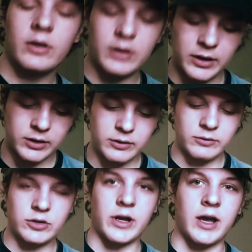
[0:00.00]
Thank you,
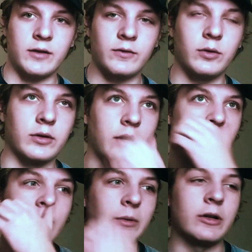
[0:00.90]
Chad, for
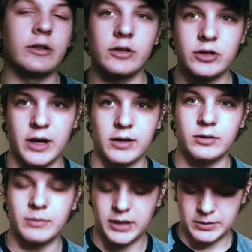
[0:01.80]
having me on your channel.
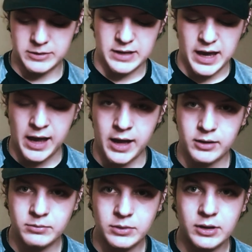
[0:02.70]
My name is
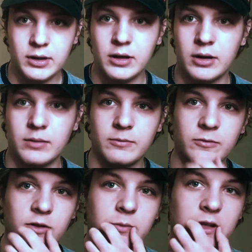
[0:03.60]
Adam
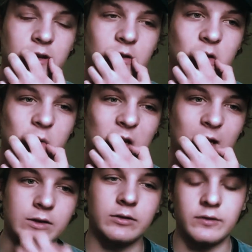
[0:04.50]
from the YouTube
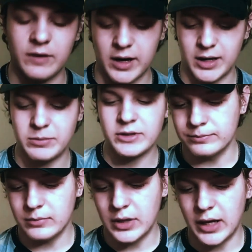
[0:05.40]
channel V.I.B'Z,
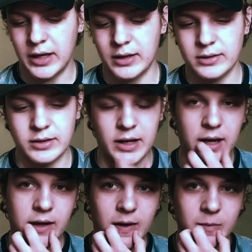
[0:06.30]
and
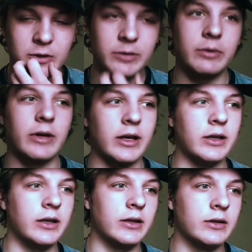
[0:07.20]
today I'm going to be
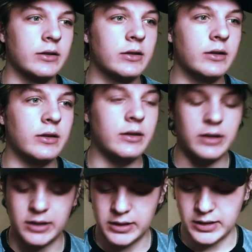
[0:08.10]
ranking
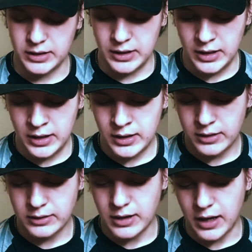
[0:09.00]
the
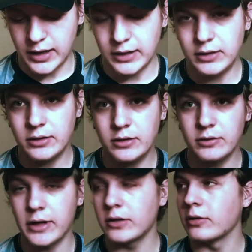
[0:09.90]
9
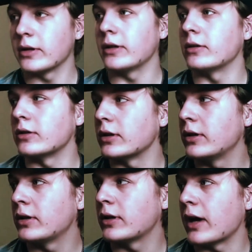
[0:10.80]
directorial
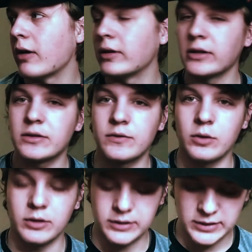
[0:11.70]
outings
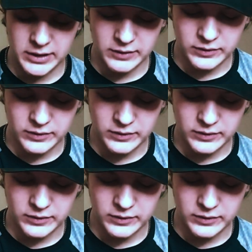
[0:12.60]
for Denis